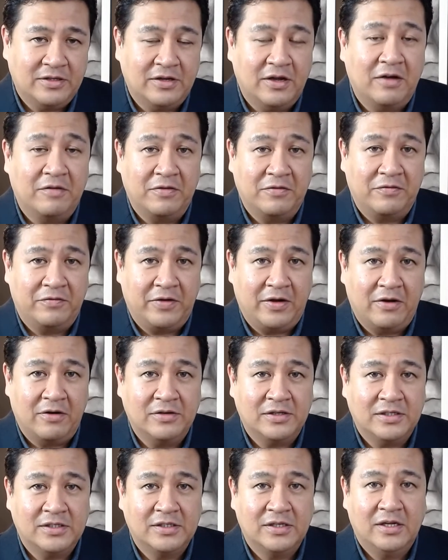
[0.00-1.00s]

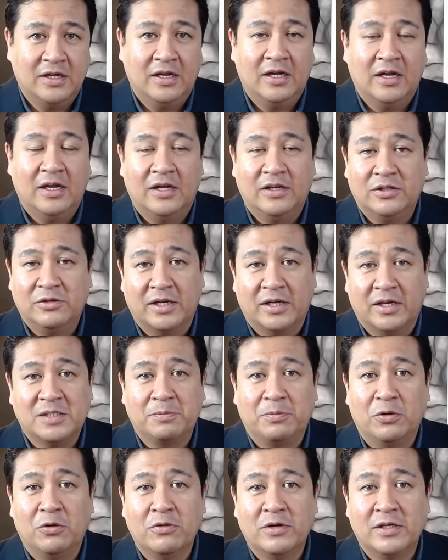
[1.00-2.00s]
affairs, to
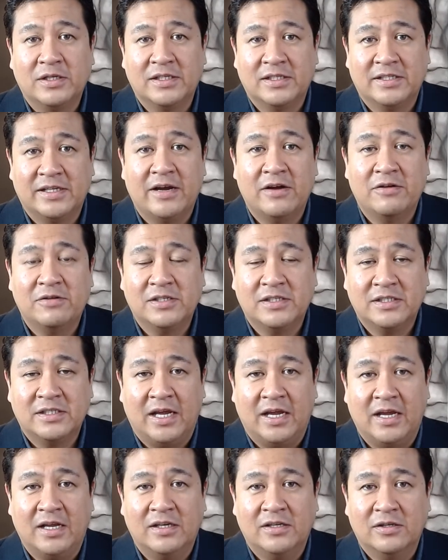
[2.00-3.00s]
explore a desired
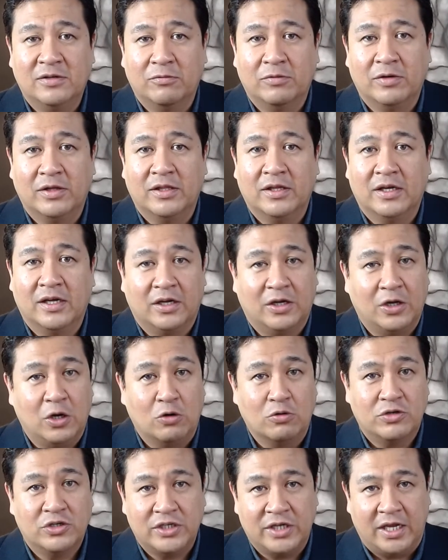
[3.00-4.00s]
state with a
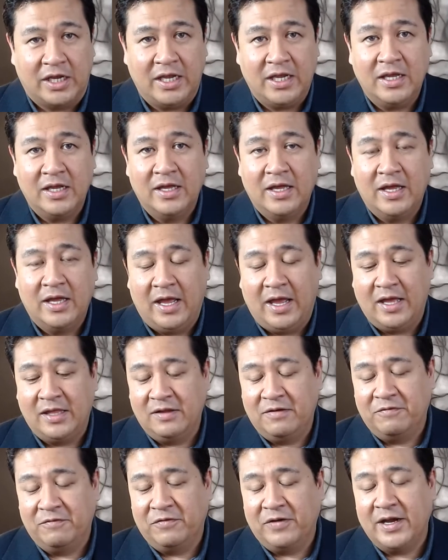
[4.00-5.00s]
coachee, and
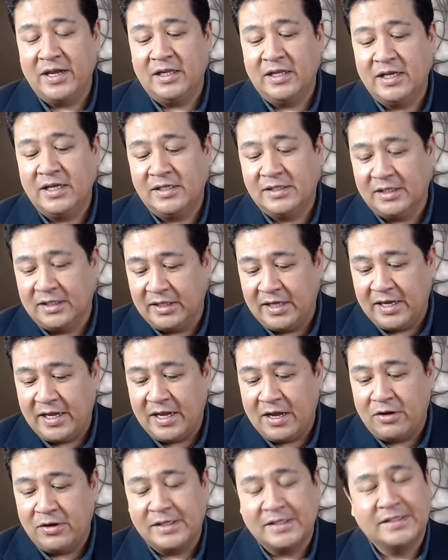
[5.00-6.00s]
then finally to lay
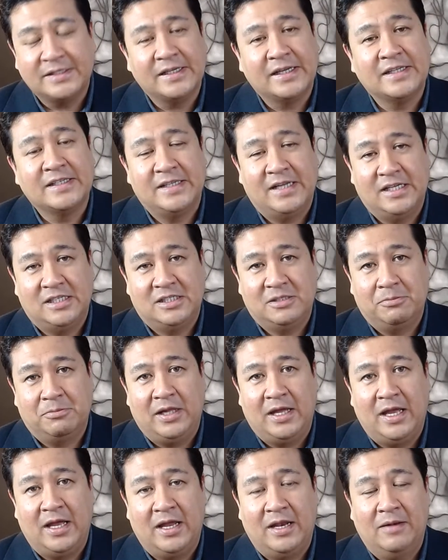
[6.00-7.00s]
out a success
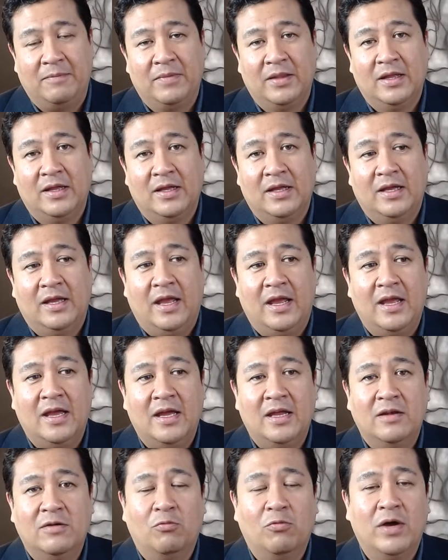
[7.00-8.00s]
plan.
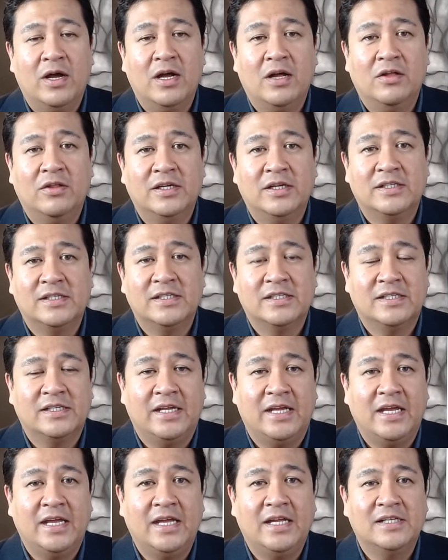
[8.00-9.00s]
And while this is an
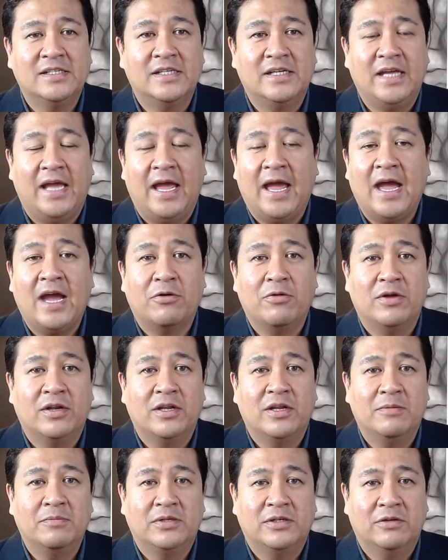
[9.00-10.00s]
easy
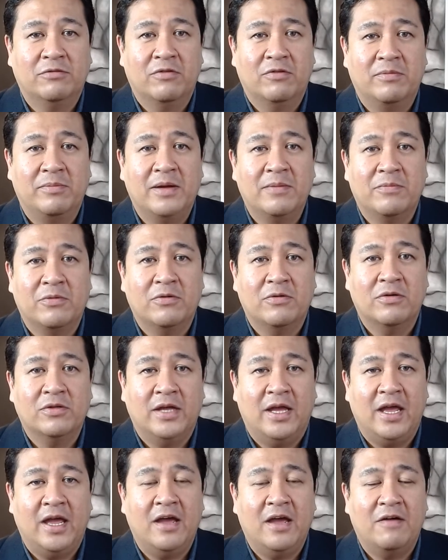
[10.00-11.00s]
acronym to remember, the
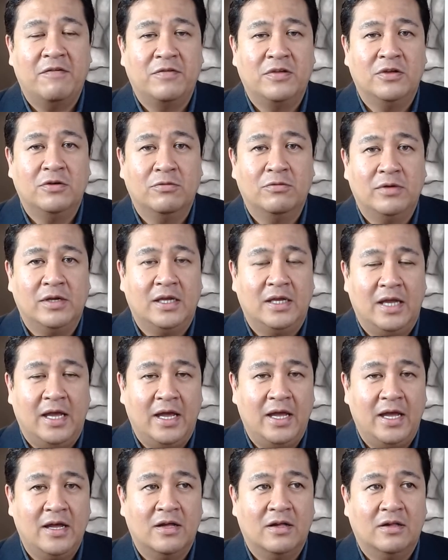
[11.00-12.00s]

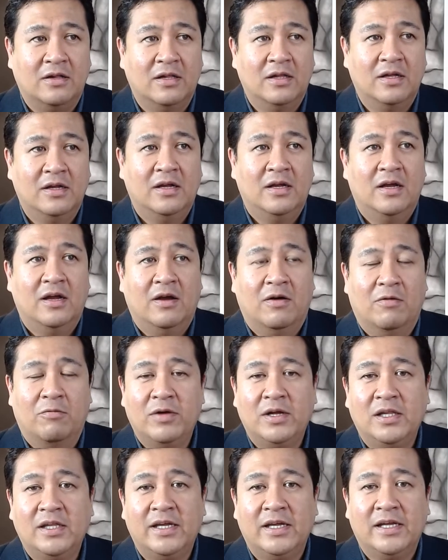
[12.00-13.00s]
FUEL,
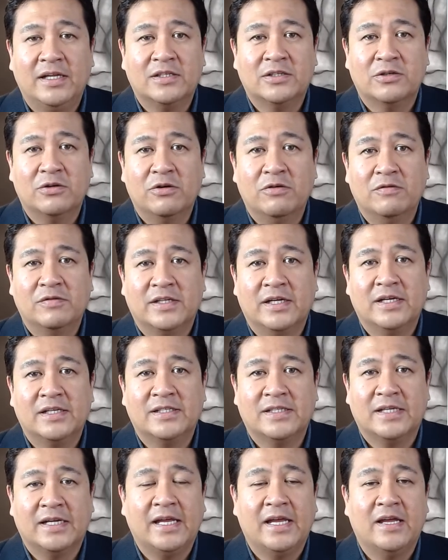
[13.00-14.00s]
really it serves as,
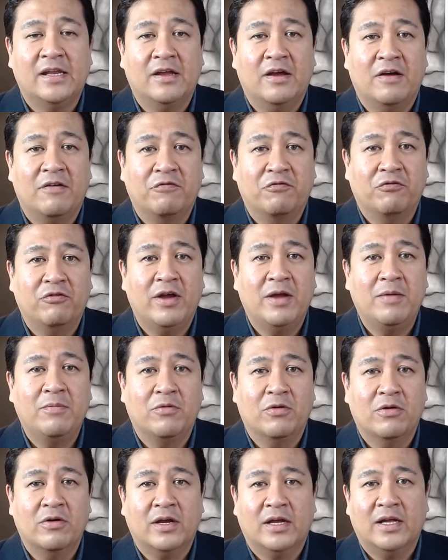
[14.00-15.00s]
again, a
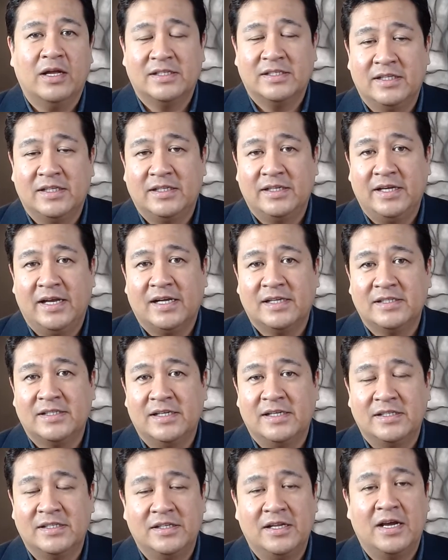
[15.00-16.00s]
framework, as text
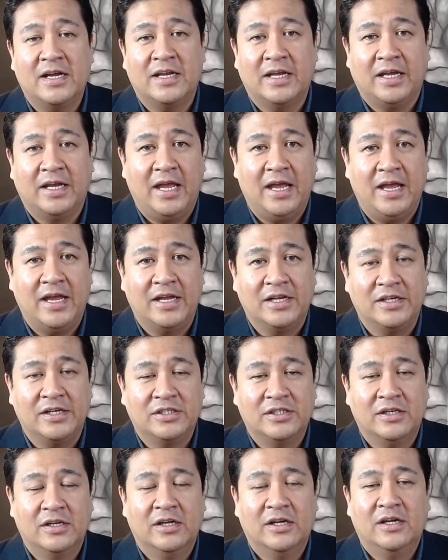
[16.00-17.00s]
says, not a
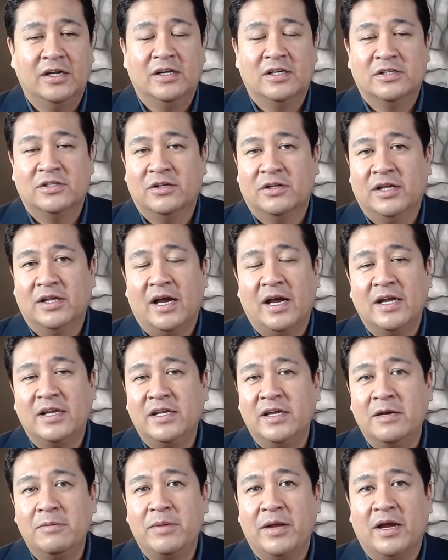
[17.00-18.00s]
cage. So the
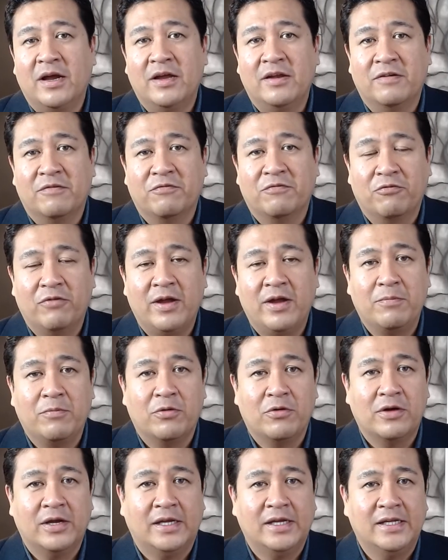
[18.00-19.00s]
idea behind a
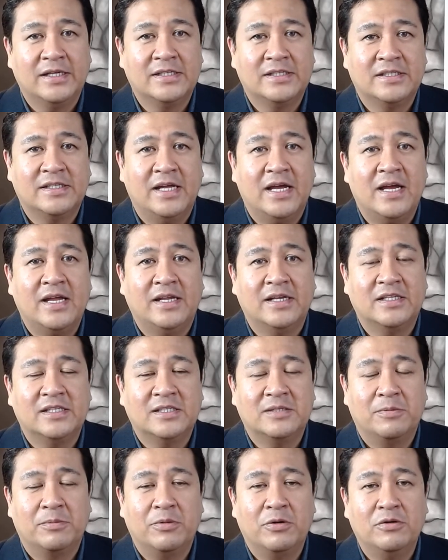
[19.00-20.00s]
framework is that it's
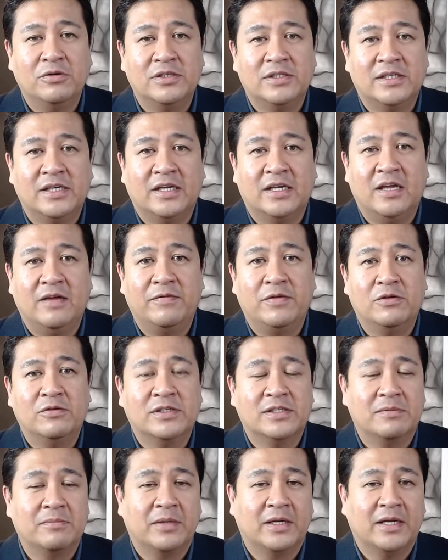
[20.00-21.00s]
supposed to give you
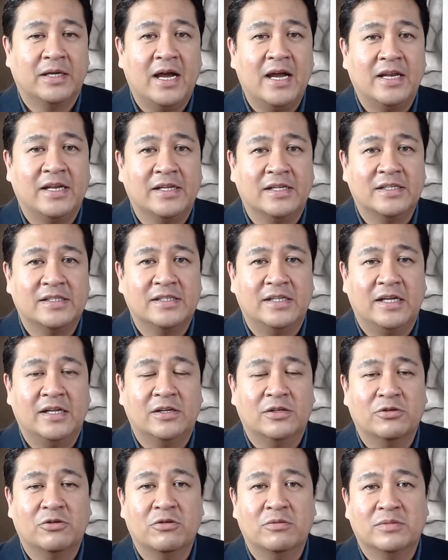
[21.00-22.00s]
some guidance in
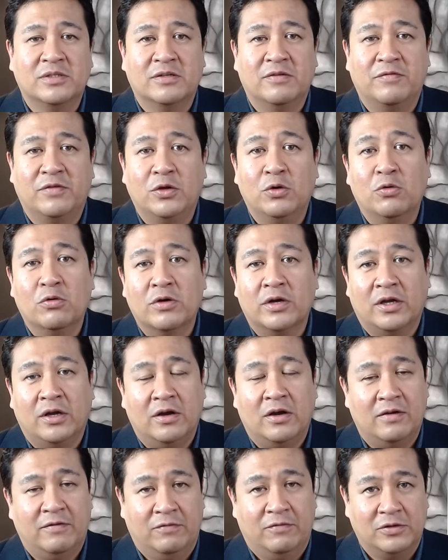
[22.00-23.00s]
terms of your
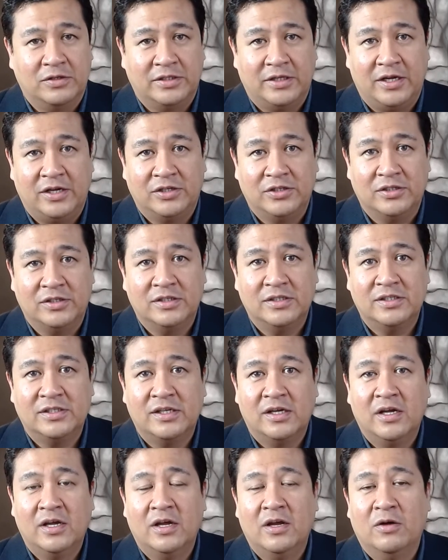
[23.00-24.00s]
conversations
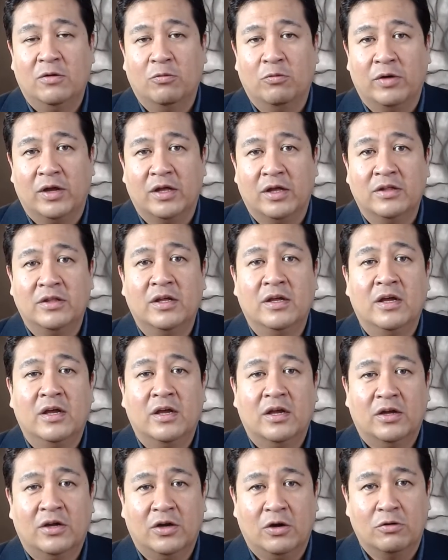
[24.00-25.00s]
with
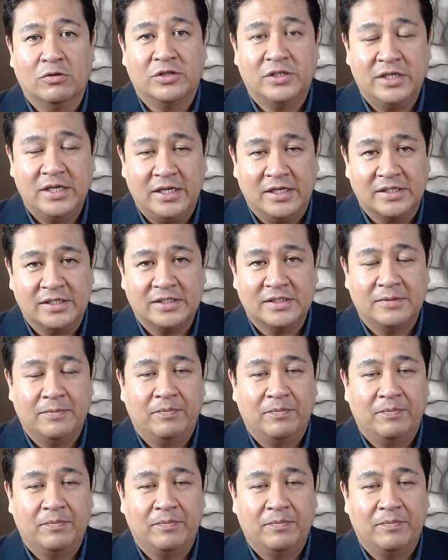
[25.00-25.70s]
coachees.